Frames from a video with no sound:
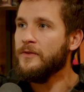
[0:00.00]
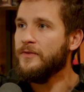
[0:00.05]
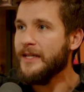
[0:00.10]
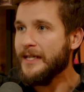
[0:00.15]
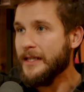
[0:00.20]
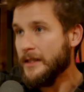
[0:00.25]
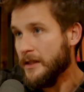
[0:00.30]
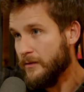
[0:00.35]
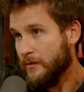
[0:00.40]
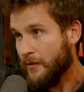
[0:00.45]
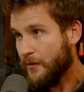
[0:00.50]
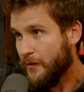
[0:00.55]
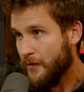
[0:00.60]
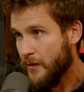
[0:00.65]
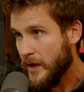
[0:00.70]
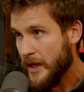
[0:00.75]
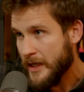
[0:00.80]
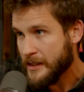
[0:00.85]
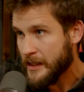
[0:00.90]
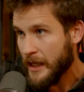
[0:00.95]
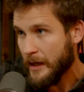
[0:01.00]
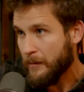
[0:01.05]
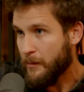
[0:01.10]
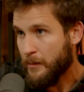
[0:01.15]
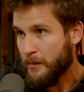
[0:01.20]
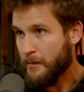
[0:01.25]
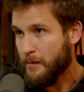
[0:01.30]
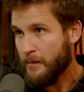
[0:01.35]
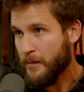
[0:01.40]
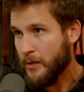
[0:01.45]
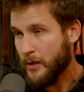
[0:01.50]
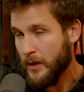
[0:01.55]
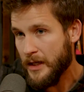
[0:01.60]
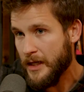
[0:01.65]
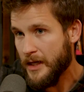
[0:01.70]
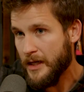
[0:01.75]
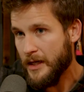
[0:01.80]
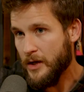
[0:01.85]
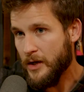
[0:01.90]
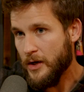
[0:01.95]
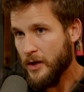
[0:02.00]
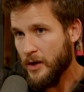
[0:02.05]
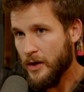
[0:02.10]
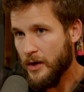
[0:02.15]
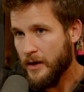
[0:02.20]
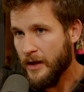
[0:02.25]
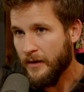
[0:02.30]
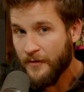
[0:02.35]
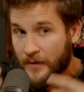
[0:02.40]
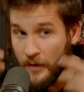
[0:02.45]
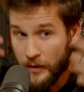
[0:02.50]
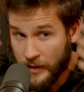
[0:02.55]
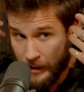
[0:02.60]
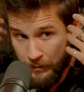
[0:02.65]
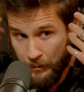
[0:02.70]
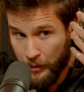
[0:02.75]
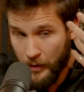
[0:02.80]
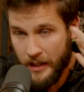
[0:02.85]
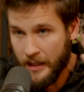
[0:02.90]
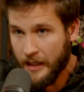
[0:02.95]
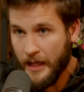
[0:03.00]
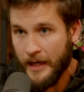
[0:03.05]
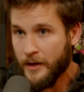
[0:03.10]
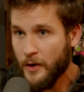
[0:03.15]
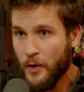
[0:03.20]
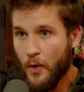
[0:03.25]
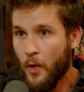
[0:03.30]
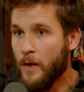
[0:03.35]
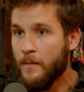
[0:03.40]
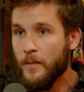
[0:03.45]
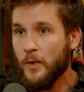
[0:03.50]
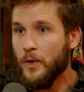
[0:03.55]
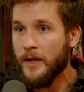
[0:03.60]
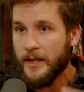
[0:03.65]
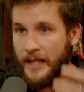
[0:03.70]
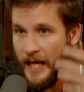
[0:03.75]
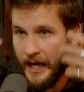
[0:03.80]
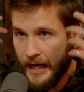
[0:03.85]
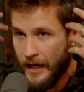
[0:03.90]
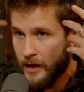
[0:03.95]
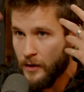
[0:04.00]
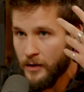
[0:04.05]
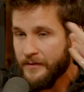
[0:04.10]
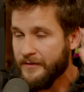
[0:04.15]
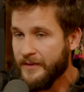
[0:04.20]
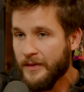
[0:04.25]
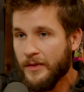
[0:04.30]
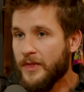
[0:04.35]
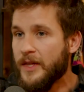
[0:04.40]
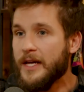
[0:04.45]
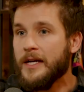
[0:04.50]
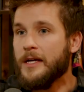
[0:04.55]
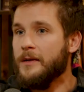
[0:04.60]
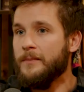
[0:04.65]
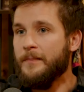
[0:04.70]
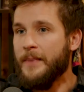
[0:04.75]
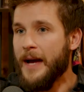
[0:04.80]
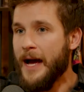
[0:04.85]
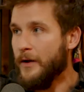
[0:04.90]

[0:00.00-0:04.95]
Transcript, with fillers: of it is like, pretty it feels like pretty like normal and right. like I don't even think about in